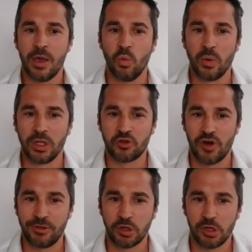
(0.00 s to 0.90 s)
We will
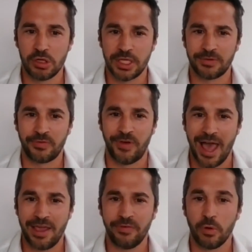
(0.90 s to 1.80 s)
try to close at
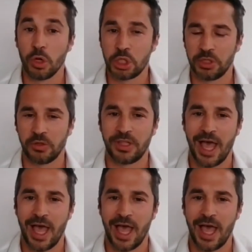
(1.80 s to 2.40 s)
5 Washington